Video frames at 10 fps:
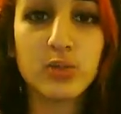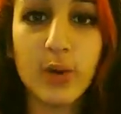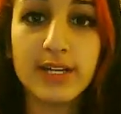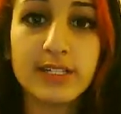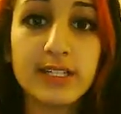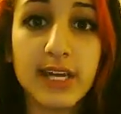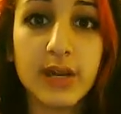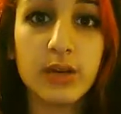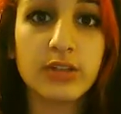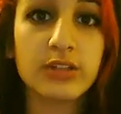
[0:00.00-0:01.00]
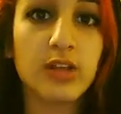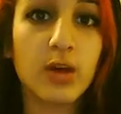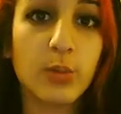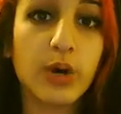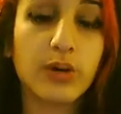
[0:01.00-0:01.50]
twice a day with a
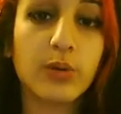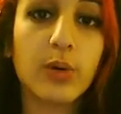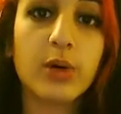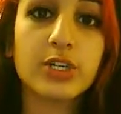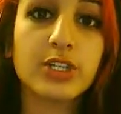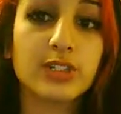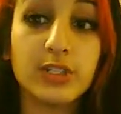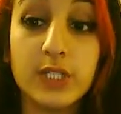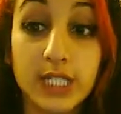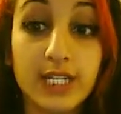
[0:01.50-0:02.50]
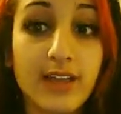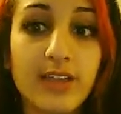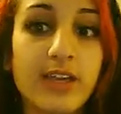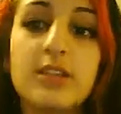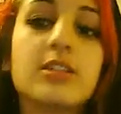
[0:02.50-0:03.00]
saltwater wash and you didn't
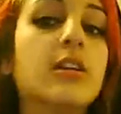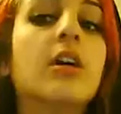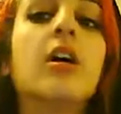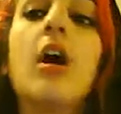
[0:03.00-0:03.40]
get lazy,